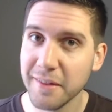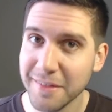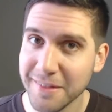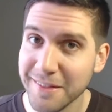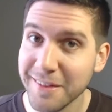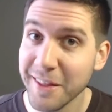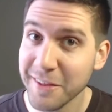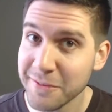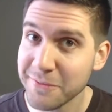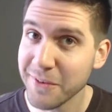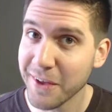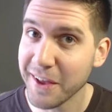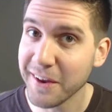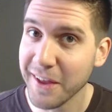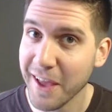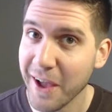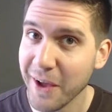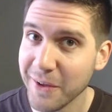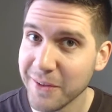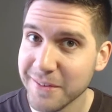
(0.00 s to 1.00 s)
Let's find
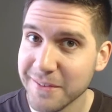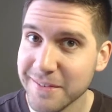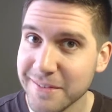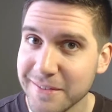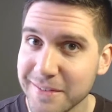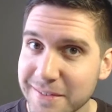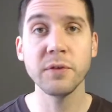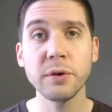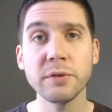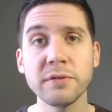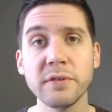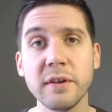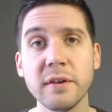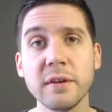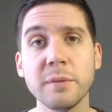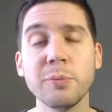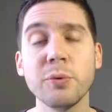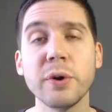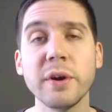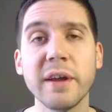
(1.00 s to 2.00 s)
out. The first
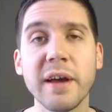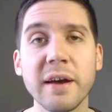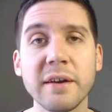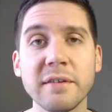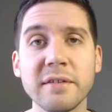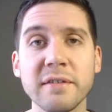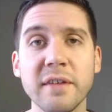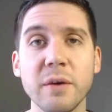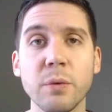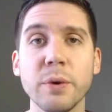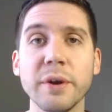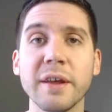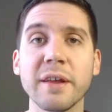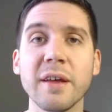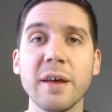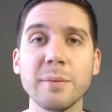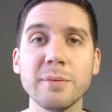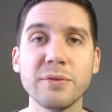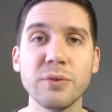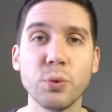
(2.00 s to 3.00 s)
thing to point out is that when it
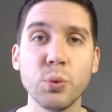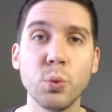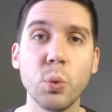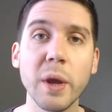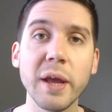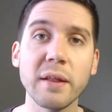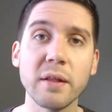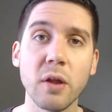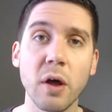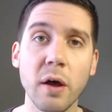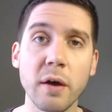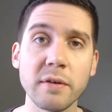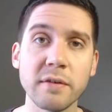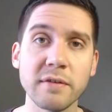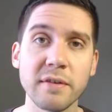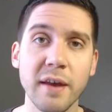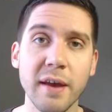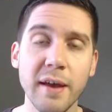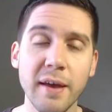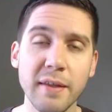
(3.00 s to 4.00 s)
comes to weight
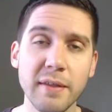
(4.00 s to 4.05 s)
loss,